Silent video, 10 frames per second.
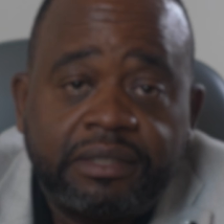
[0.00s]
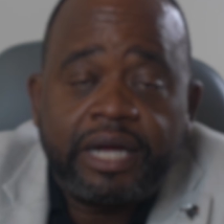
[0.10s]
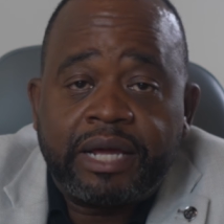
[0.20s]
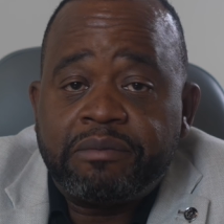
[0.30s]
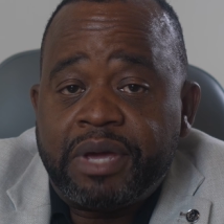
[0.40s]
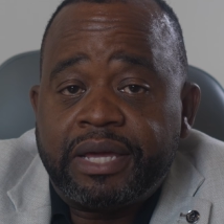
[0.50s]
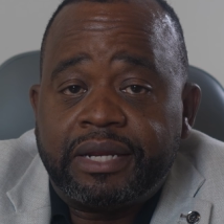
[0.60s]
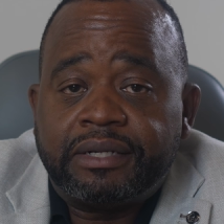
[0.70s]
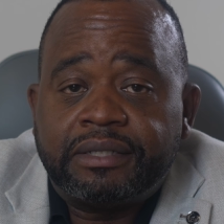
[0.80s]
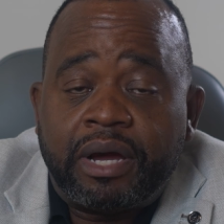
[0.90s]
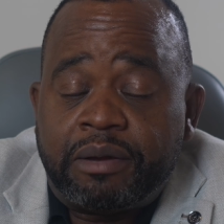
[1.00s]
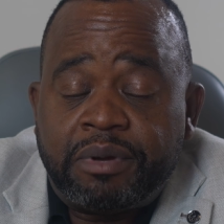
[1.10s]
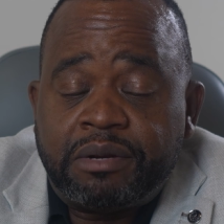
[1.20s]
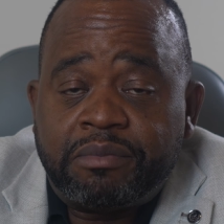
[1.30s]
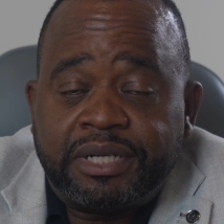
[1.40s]
And I made it. I
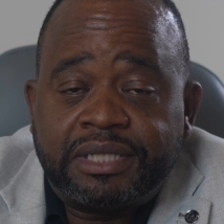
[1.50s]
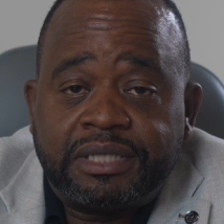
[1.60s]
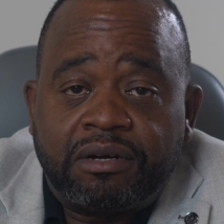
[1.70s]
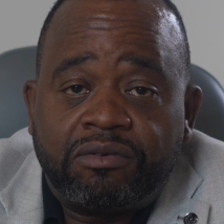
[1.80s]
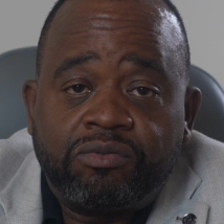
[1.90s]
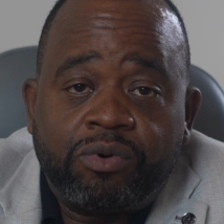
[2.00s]
made it myself